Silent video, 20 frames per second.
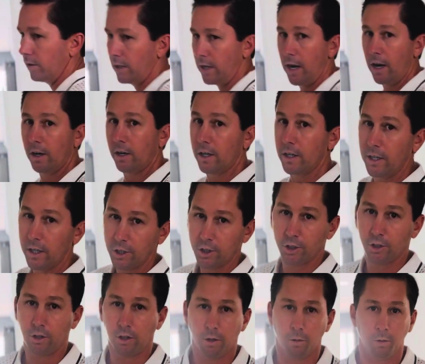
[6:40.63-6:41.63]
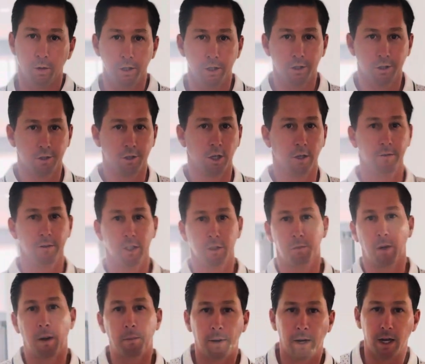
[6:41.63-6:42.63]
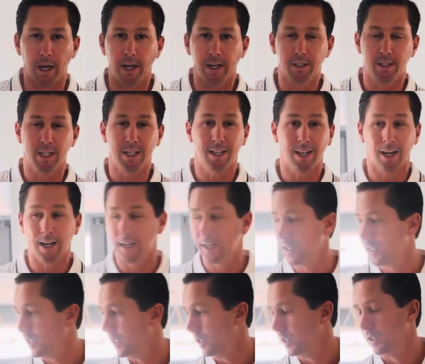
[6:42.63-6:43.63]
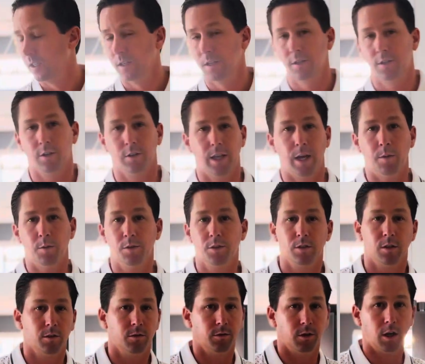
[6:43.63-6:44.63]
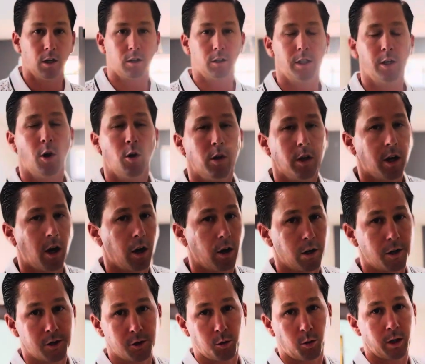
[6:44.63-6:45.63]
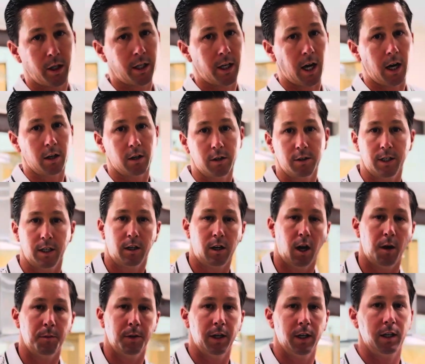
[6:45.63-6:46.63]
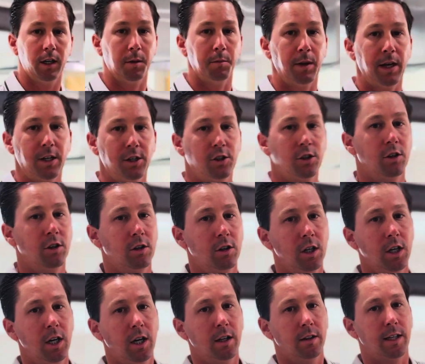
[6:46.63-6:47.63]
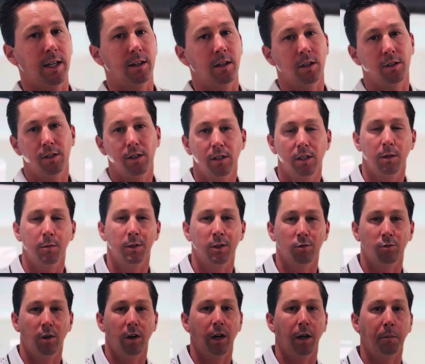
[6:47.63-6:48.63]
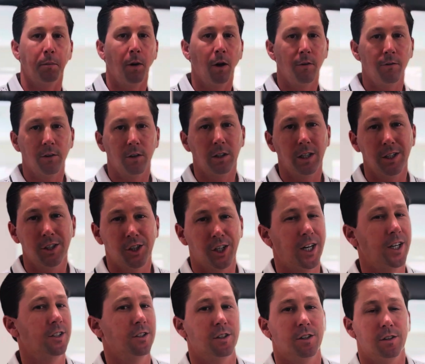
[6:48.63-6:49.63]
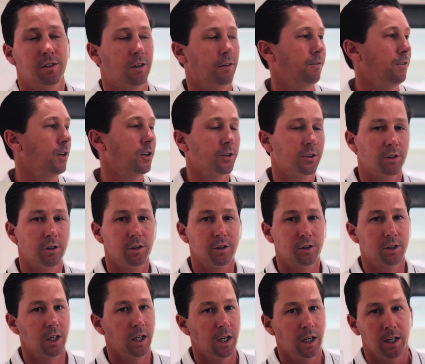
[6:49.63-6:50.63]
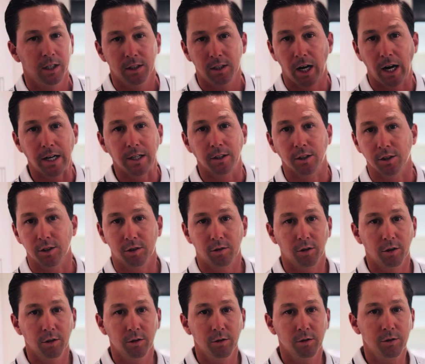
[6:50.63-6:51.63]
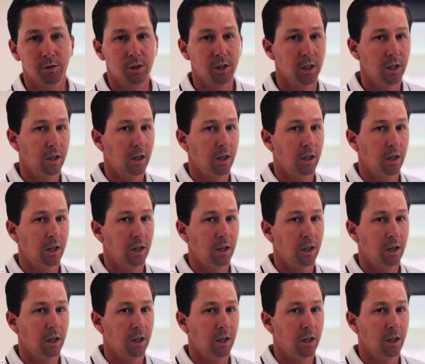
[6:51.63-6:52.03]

the air conditioner was serviced by my AC guy. So that was luckily only $120. They come in and make sure that the system is running perfectly, change the filters, tighten the screws,